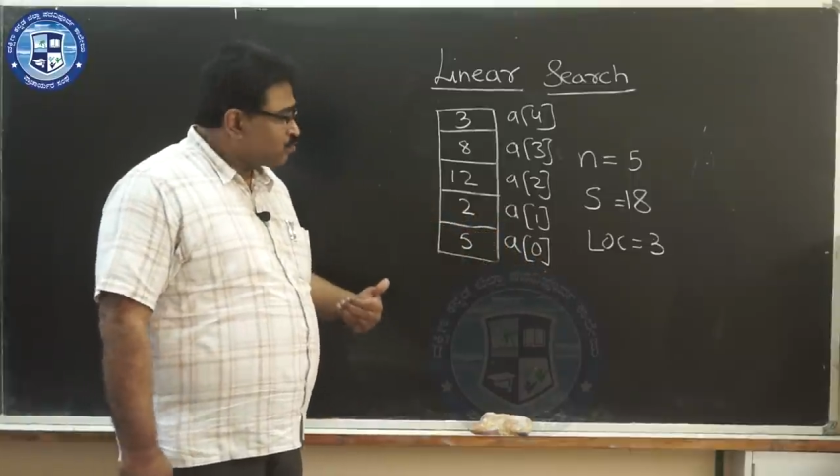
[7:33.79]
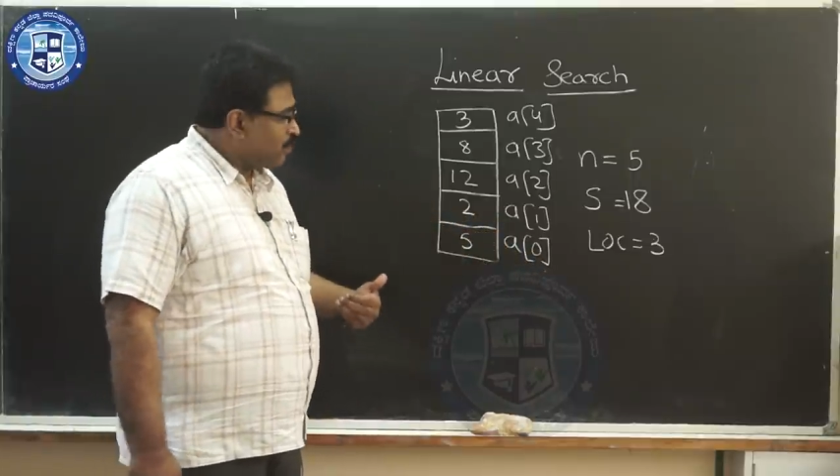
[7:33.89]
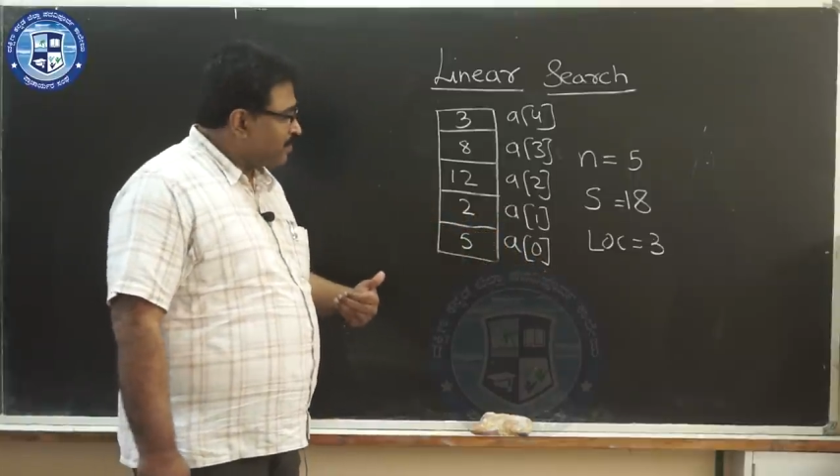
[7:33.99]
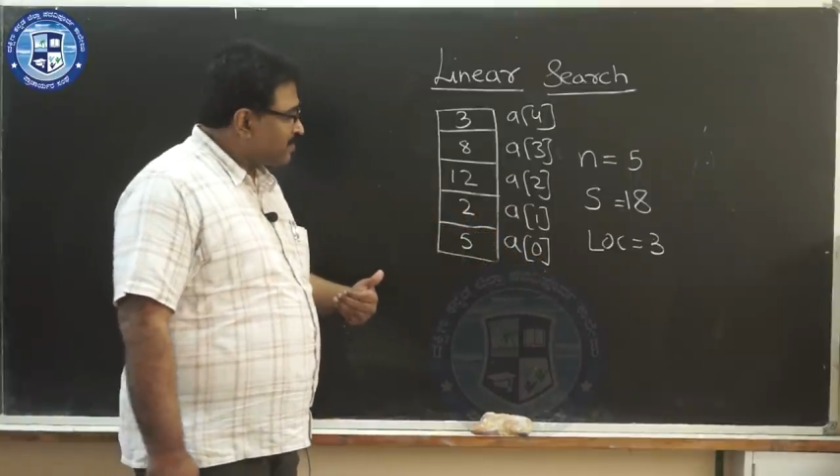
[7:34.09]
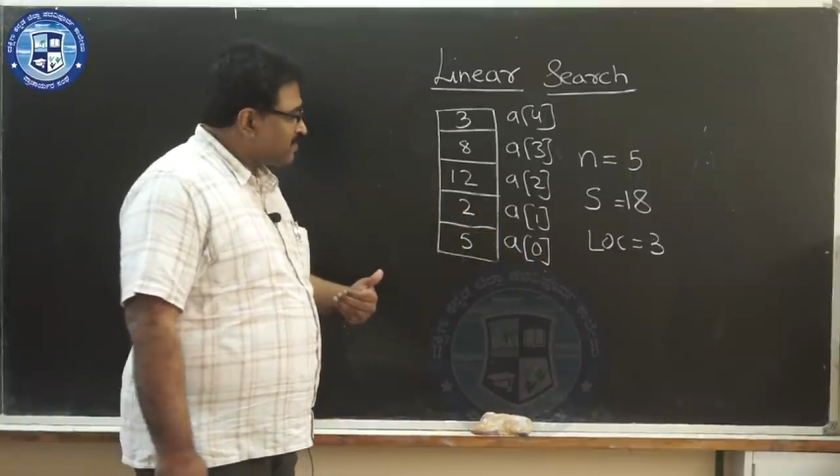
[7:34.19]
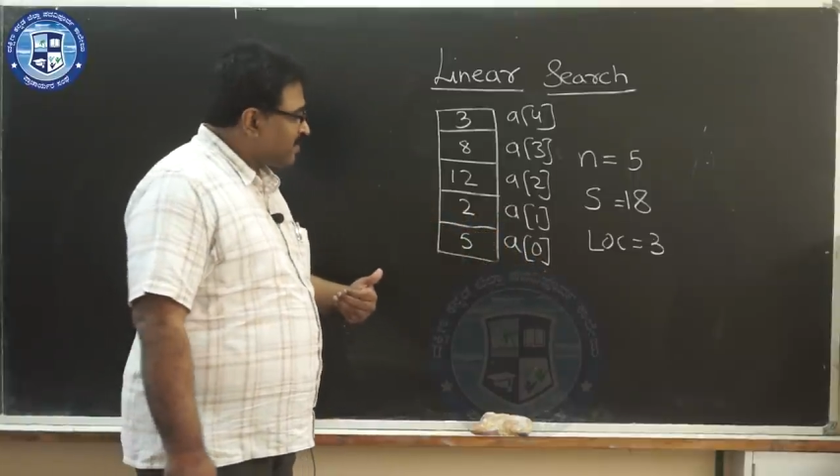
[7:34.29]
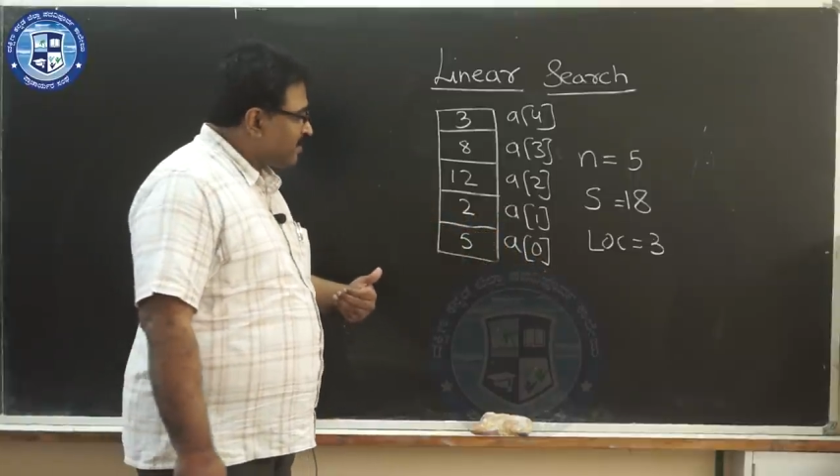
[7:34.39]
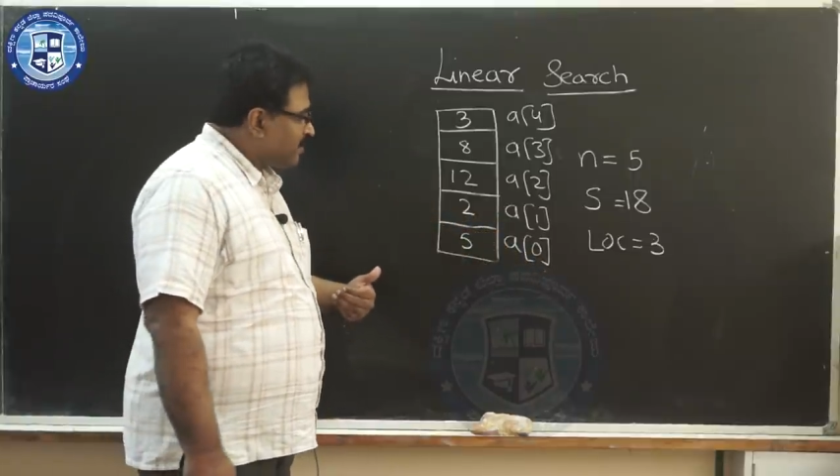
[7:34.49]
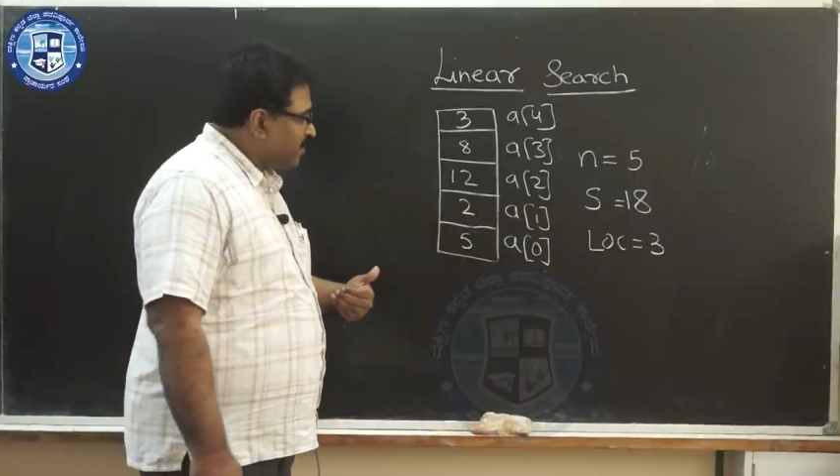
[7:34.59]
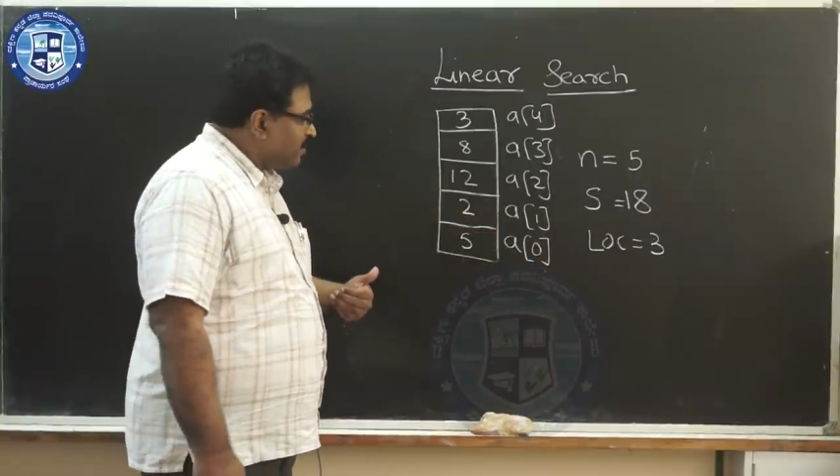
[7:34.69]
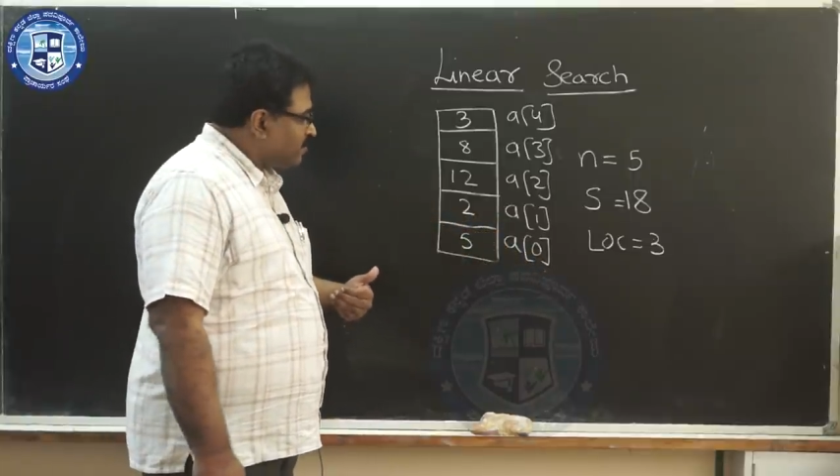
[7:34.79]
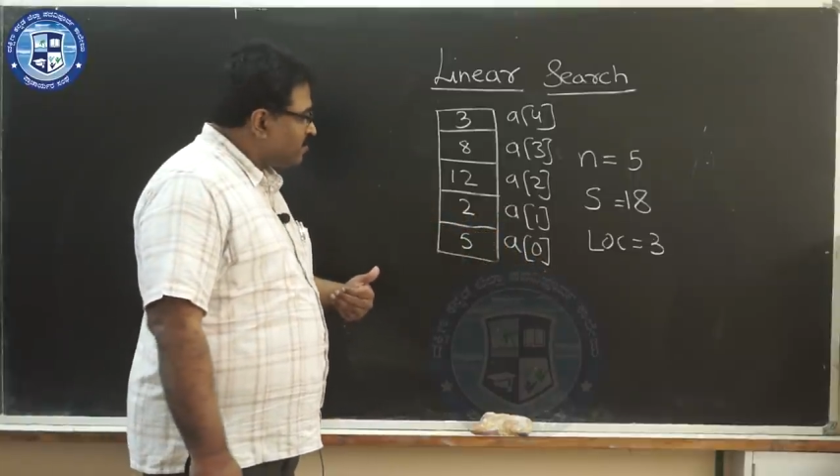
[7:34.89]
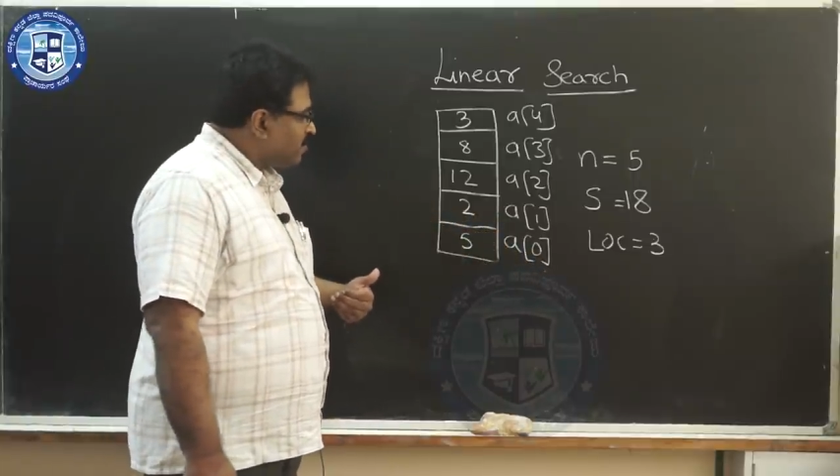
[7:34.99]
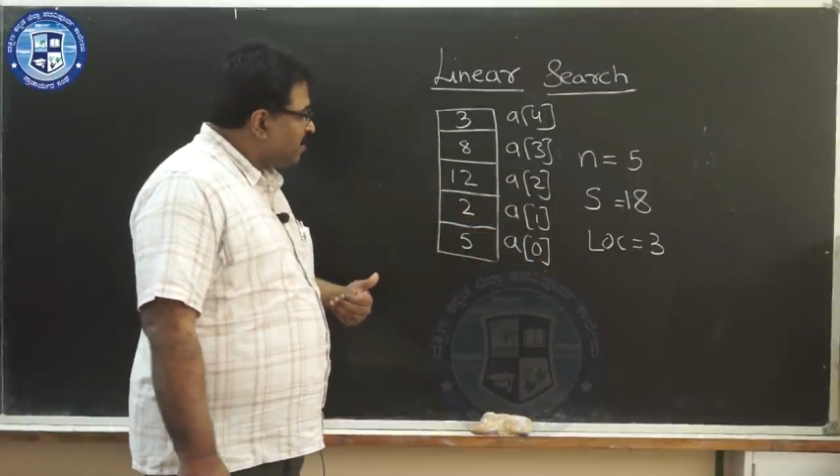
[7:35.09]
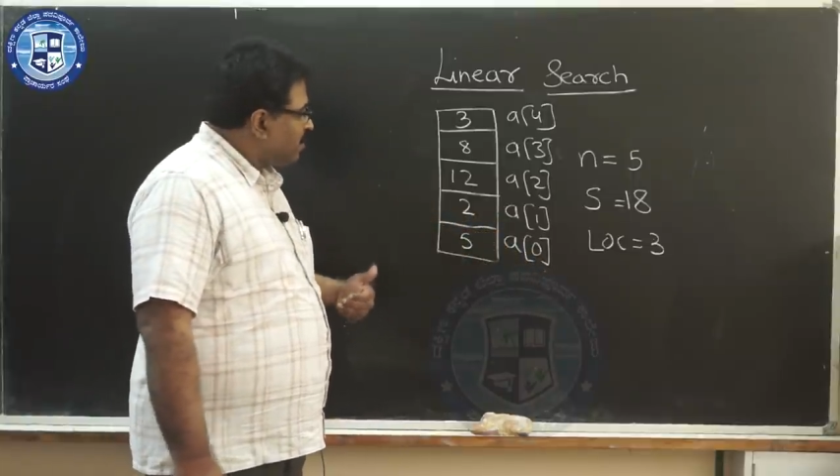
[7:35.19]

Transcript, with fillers: to understand is